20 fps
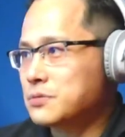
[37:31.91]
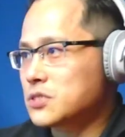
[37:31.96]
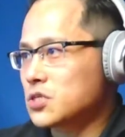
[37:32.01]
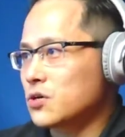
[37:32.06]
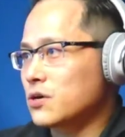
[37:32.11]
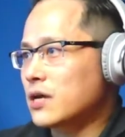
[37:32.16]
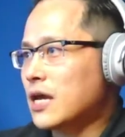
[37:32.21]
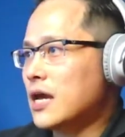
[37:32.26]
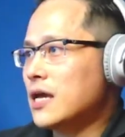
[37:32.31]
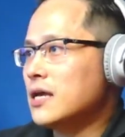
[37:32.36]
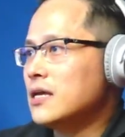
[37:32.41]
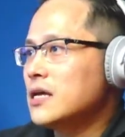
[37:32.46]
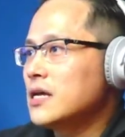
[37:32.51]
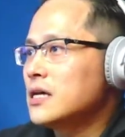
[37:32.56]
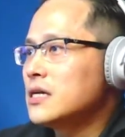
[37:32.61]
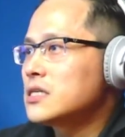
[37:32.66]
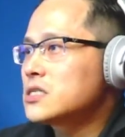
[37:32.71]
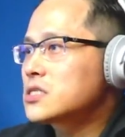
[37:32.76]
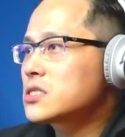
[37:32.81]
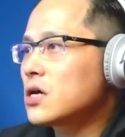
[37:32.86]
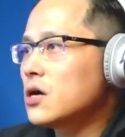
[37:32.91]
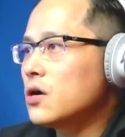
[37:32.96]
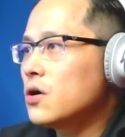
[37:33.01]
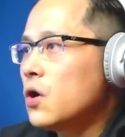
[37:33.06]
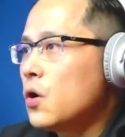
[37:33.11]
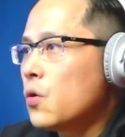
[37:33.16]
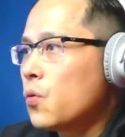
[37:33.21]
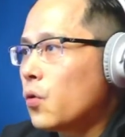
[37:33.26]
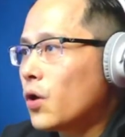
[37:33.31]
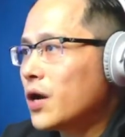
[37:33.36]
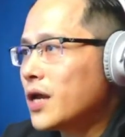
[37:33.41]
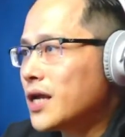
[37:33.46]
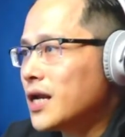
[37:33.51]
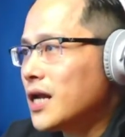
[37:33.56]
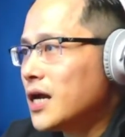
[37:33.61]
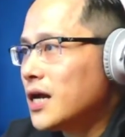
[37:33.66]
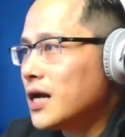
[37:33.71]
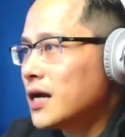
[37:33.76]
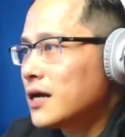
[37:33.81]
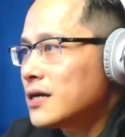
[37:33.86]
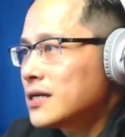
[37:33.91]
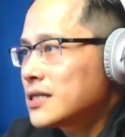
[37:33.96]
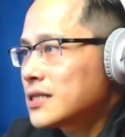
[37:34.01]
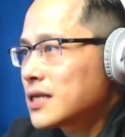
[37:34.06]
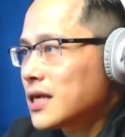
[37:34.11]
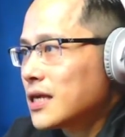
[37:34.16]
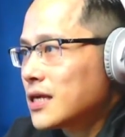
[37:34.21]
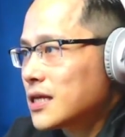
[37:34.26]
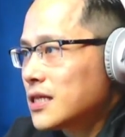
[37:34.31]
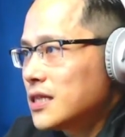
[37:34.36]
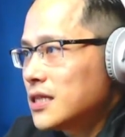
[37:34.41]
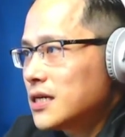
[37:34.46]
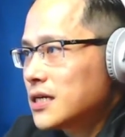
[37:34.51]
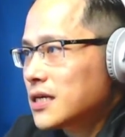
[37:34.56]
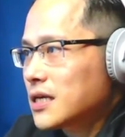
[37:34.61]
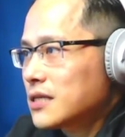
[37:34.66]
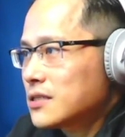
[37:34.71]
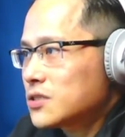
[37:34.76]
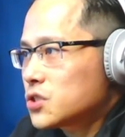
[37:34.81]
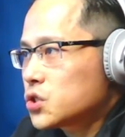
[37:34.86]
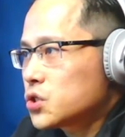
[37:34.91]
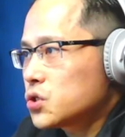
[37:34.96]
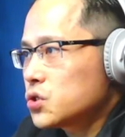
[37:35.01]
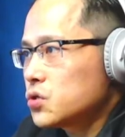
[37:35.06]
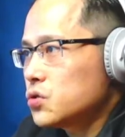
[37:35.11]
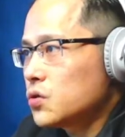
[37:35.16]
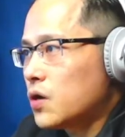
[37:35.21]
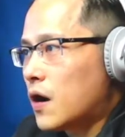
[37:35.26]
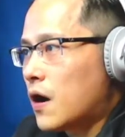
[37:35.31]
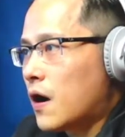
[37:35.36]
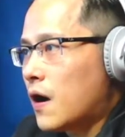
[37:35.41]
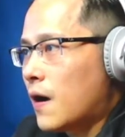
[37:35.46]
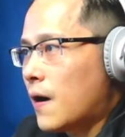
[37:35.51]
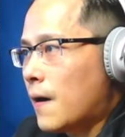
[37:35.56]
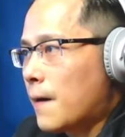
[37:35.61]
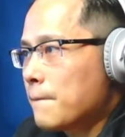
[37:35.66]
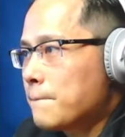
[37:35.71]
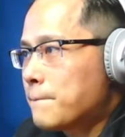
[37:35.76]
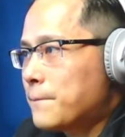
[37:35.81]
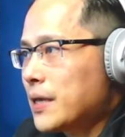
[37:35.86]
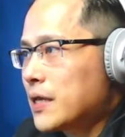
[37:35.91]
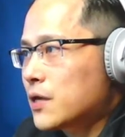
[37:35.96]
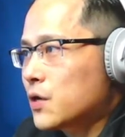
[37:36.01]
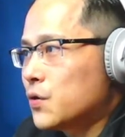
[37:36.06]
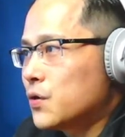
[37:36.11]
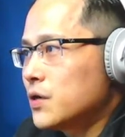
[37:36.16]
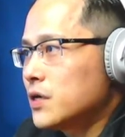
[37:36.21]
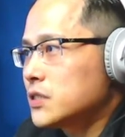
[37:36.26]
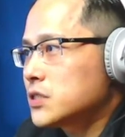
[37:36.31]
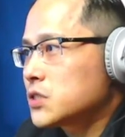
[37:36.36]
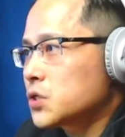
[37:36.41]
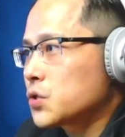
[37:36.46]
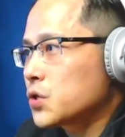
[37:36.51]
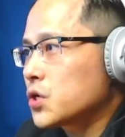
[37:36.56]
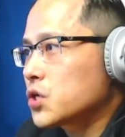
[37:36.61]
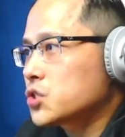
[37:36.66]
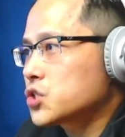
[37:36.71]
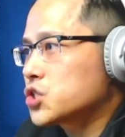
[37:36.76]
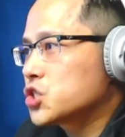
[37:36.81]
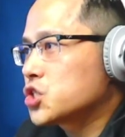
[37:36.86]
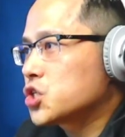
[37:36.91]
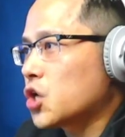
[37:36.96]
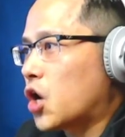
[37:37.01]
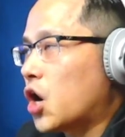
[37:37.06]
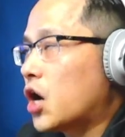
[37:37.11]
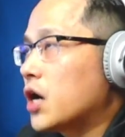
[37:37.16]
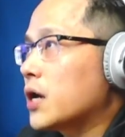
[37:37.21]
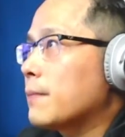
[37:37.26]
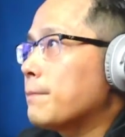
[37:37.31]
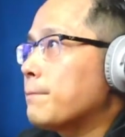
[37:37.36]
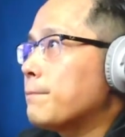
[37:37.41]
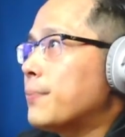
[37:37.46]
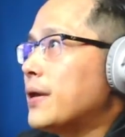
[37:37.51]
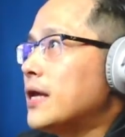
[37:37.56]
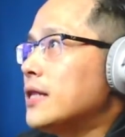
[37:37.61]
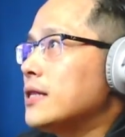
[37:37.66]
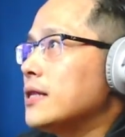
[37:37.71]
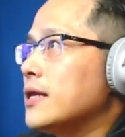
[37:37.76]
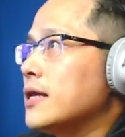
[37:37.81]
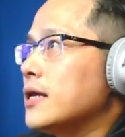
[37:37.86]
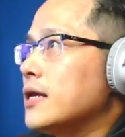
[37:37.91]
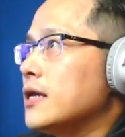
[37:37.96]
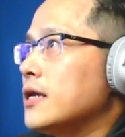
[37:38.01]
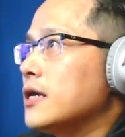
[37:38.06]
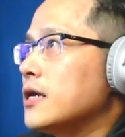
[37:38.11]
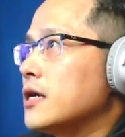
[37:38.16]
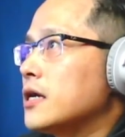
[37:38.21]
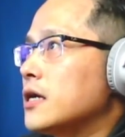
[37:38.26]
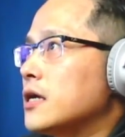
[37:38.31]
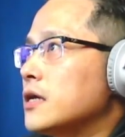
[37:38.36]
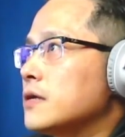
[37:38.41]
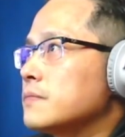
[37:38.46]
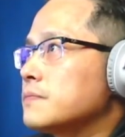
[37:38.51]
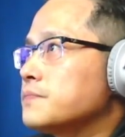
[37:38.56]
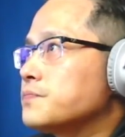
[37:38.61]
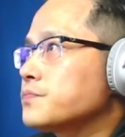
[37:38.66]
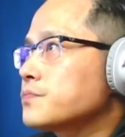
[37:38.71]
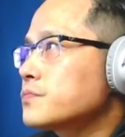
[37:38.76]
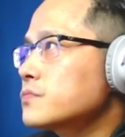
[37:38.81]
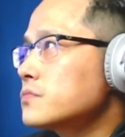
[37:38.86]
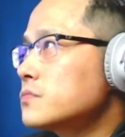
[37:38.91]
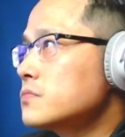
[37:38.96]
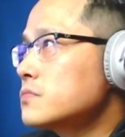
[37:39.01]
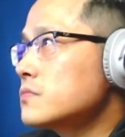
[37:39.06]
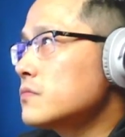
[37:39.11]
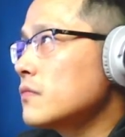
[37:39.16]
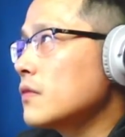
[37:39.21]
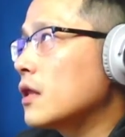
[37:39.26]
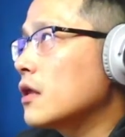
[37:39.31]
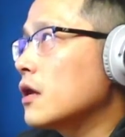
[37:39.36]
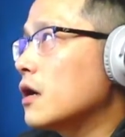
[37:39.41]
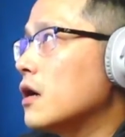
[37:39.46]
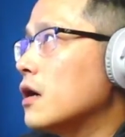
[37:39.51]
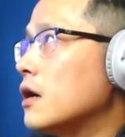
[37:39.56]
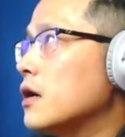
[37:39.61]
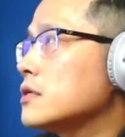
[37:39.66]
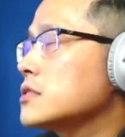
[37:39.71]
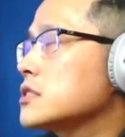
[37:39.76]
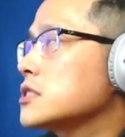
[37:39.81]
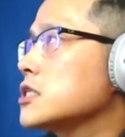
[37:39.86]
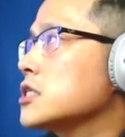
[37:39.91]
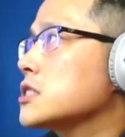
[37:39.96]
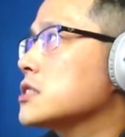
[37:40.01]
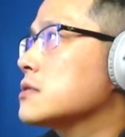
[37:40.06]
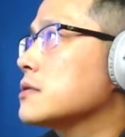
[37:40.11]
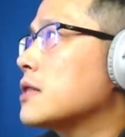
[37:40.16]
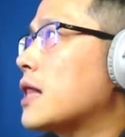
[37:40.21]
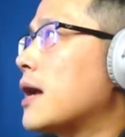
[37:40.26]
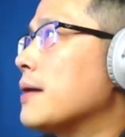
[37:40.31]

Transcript: Okay, so we're gonna take a look into Bitcoin historical chart a bit here. Just like I